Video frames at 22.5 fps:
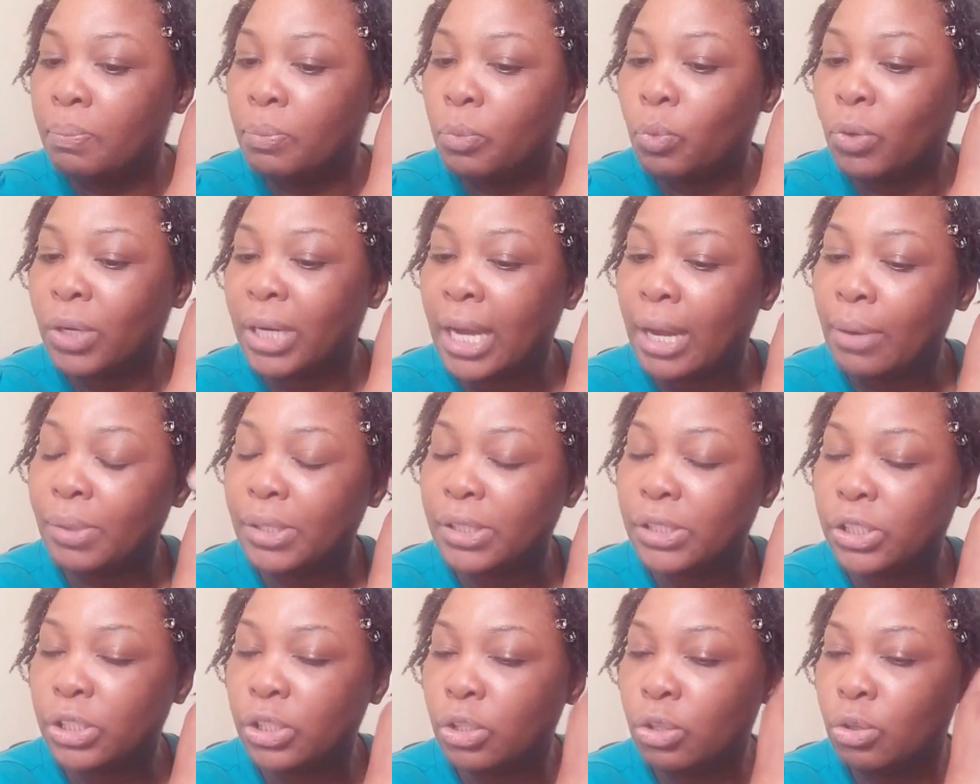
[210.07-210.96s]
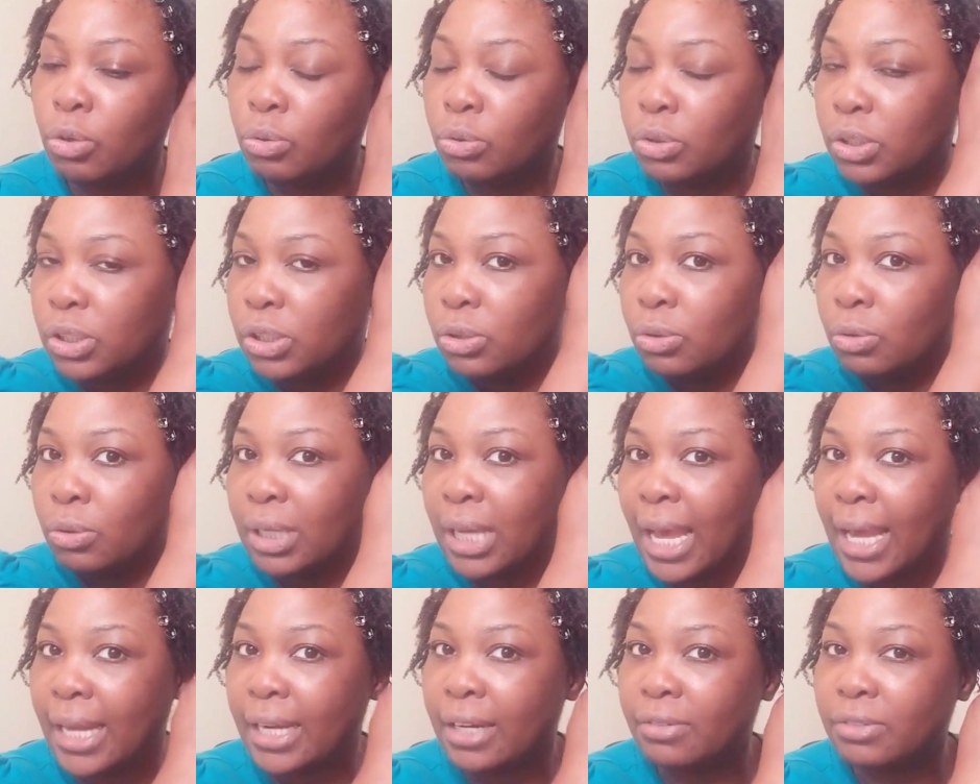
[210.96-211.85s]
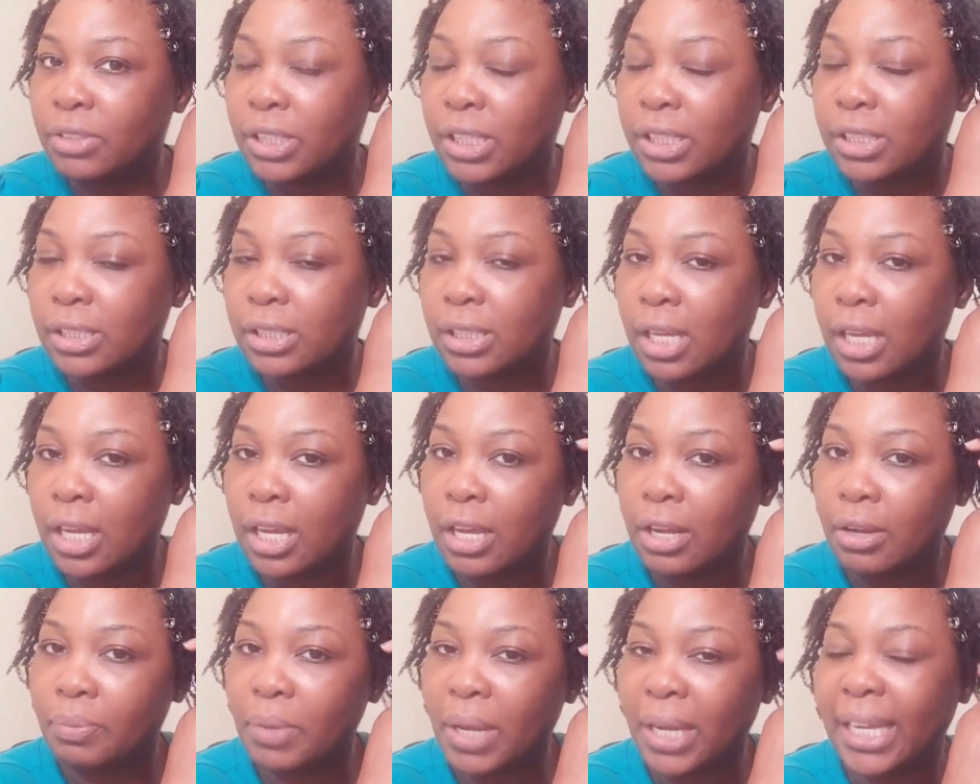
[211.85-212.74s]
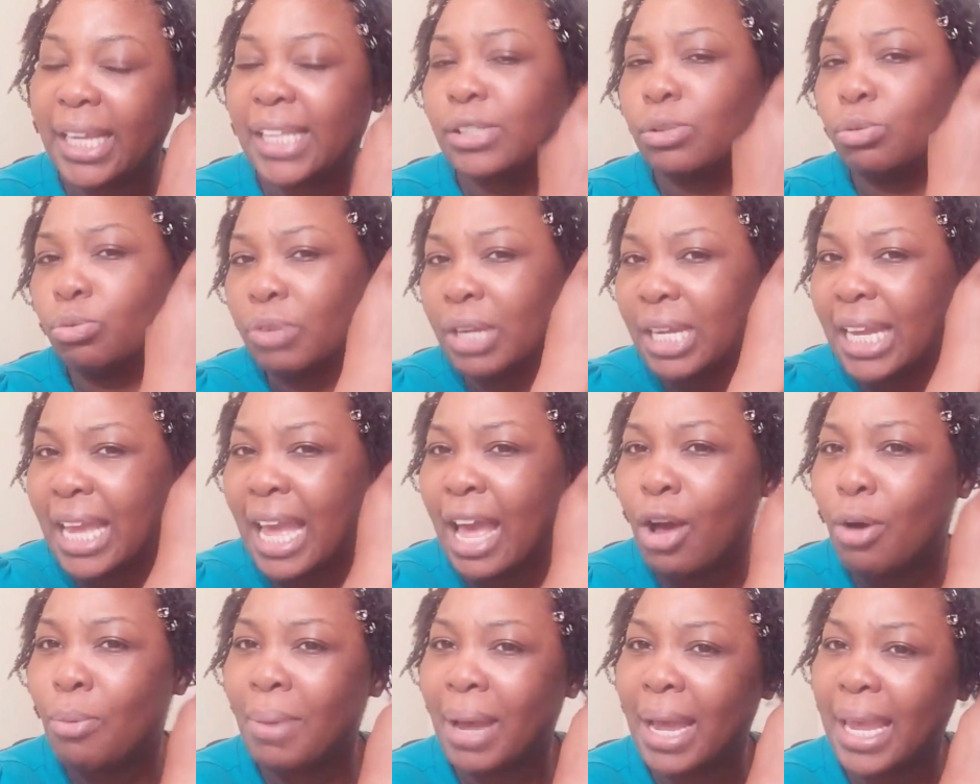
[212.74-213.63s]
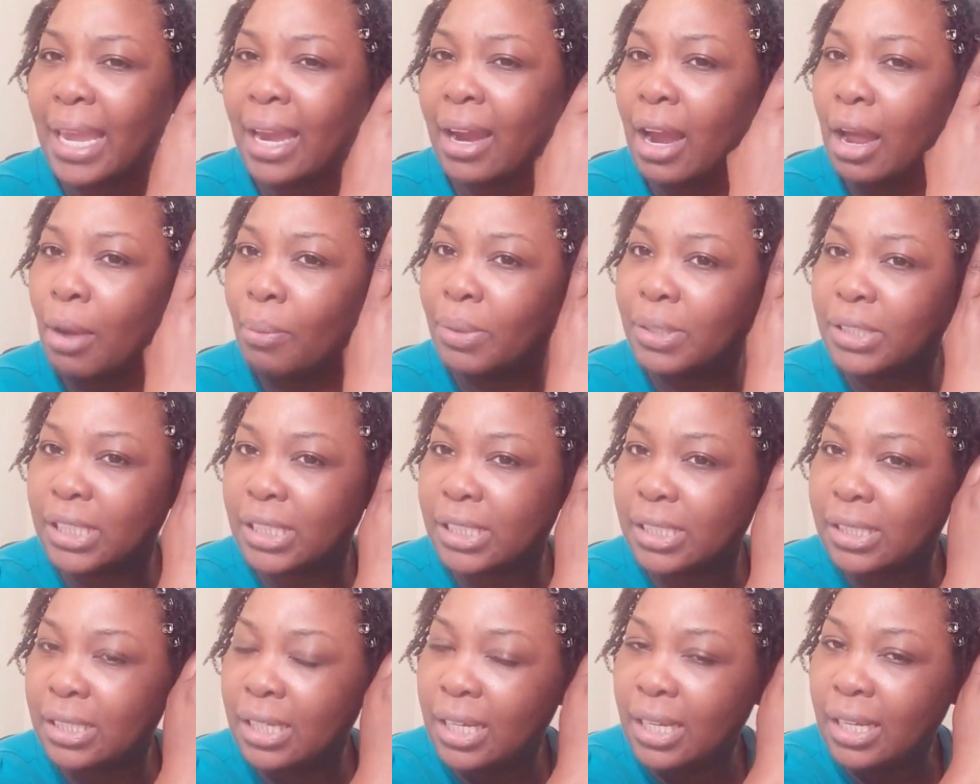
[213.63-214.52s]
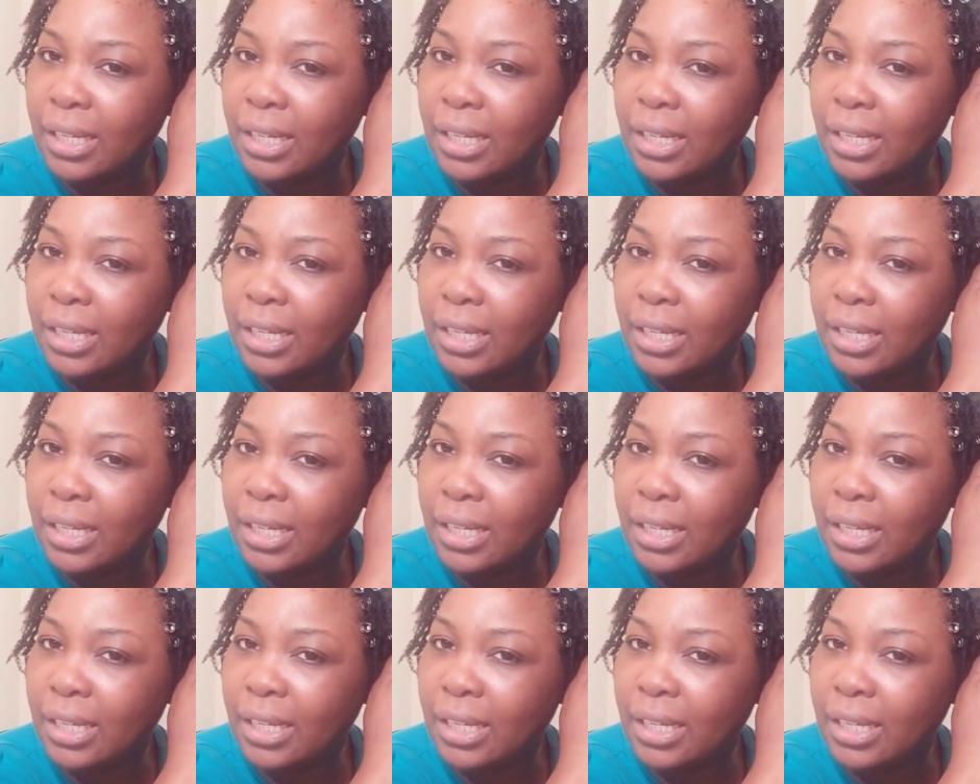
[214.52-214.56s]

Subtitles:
What I would do to kind of just, I guess, wring out my hair, I would just,